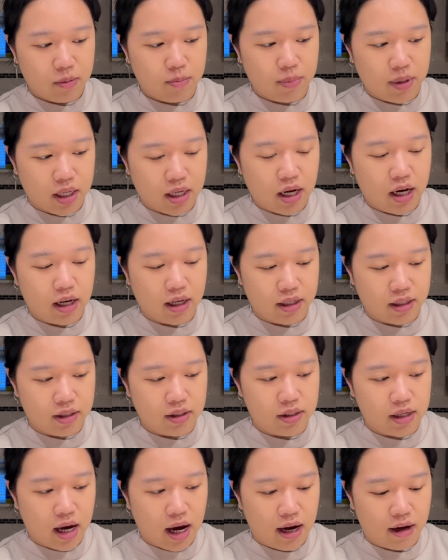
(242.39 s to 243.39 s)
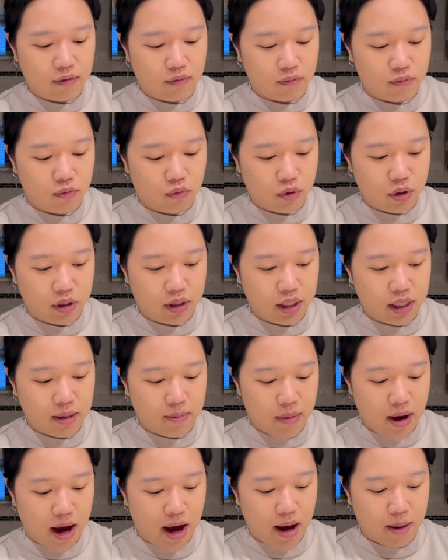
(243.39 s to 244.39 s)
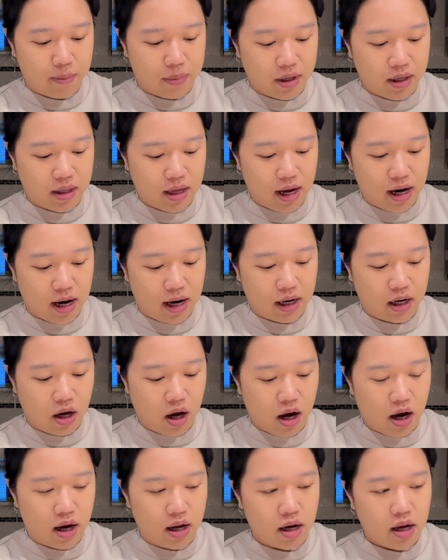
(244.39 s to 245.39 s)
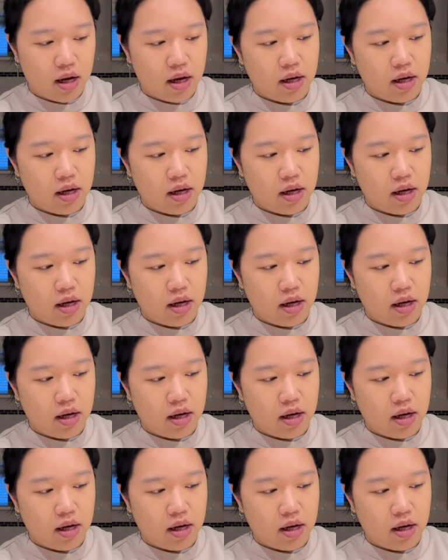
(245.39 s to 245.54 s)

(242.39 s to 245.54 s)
because I really am happy that I got